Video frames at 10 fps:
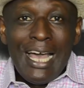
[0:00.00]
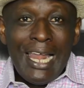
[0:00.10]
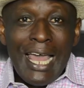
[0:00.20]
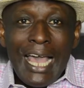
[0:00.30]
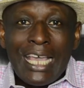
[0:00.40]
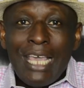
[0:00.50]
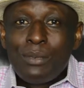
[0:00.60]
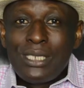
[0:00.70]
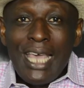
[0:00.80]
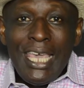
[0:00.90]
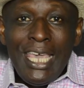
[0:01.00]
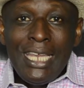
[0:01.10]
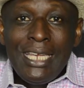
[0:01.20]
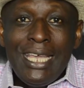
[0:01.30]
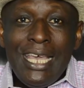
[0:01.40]
And like I keep
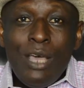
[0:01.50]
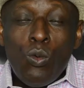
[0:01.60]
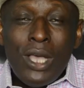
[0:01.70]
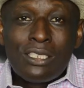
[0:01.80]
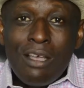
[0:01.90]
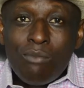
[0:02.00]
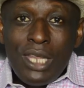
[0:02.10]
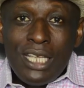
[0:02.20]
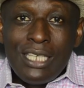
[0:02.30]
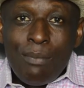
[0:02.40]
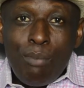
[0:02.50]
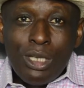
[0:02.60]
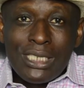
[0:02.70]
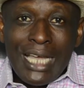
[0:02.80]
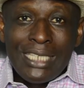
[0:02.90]
saying, when something is
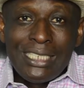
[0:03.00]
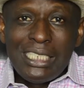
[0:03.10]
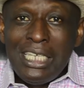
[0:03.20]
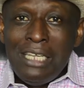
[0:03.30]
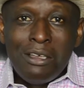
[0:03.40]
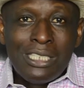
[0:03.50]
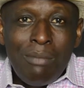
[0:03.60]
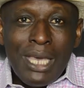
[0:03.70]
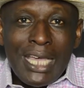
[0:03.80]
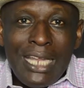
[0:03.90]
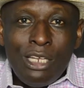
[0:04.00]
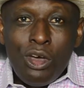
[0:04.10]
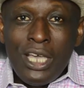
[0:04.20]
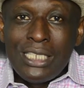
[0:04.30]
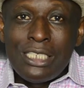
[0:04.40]
important, it doesn't make any
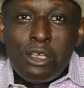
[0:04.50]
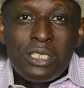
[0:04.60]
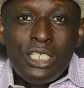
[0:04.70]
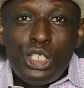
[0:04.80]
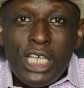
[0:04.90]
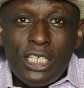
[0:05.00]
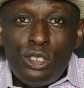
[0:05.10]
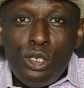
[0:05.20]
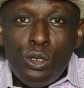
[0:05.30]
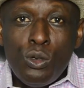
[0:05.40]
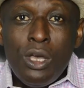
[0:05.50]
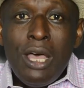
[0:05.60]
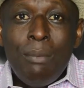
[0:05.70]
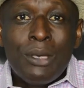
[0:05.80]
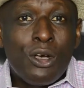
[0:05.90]
noise, it doesn't chase you
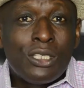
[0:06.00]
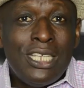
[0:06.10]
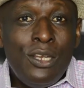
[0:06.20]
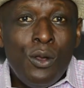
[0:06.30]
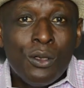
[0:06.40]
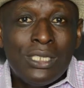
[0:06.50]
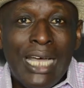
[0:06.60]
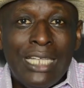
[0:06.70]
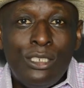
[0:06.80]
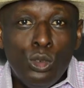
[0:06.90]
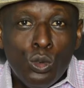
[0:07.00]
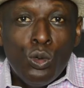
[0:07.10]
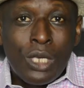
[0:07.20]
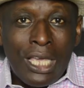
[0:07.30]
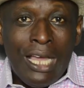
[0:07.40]
because it knows that
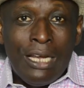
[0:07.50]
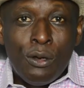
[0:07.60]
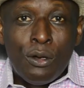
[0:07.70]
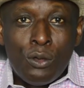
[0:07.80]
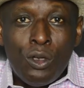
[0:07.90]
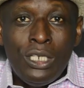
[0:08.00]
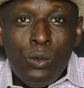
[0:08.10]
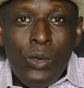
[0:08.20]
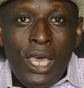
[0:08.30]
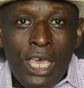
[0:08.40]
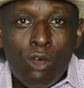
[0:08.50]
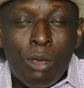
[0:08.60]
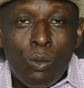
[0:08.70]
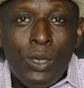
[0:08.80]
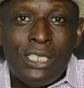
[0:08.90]
you cannot run away, it will
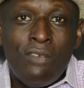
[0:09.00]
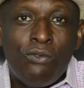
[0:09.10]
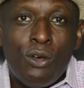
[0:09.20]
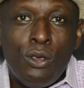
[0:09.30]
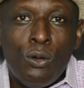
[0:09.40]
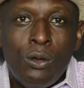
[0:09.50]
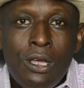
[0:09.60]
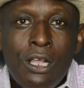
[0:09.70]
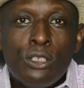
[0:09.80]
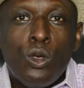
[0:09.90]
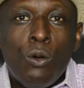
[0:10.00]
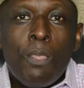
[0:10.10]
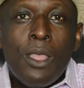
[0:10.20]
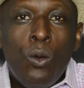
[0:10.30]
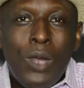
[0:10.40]
be waiting for you.
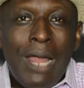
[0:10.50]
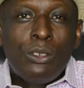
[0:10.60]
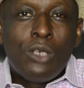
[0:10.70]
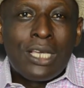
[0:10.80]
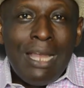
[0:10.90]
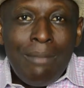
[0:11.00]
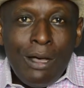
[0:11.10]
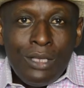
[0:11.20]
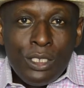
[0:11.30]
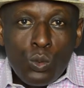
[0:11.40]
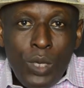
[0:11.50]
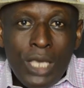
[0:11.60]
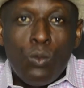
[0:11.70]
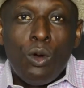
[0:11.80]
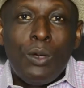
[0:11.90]
So, what are we talking about this week?
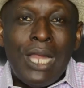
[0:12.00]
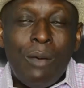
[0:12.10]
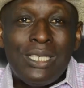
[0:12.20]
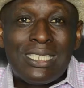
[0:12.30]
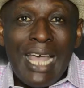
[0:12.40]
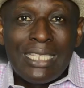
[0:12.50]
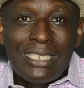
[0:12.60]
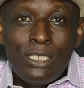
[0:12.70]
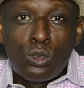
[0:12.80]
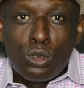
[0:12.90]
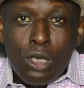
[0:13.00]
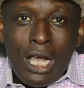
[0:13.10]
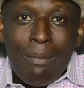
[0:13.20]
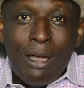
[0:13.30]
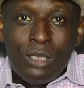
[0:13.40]
Well, what are we starting to talk
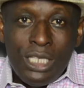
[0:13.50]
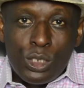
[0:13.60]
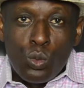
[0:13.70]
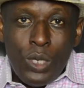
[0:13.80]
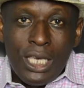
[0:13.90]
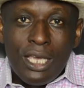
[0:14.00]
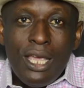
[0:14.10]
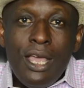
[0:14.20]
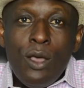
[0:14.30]
about this week?